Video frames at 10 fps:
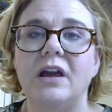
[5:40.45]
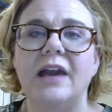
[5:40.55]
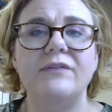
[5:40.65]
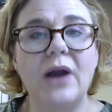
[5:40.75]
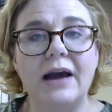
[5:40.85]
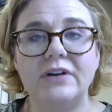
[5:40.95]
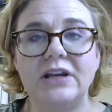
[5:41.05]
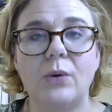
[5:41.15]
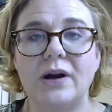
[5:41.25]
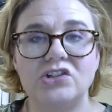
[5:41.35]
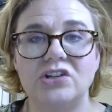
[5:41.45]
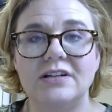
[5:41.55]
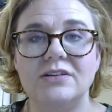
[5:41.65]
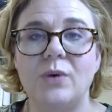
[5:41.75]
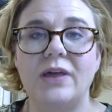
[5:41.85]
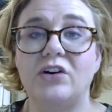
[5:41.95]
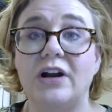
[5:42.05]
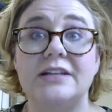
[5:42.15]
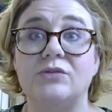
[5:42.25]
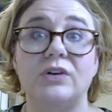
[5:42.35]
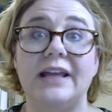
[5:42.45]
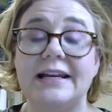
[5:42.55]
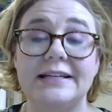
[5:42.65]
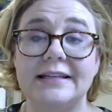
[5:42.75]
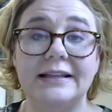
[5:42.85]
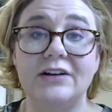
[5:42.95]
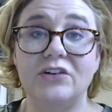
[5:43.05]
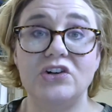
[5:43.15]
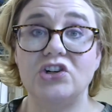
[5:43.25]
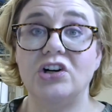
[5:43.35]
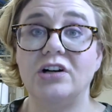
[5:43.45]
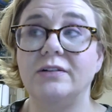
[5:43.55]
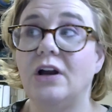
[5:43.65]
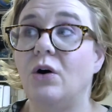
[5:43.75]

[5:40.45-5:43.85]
If you have any questions, whether it's related to literature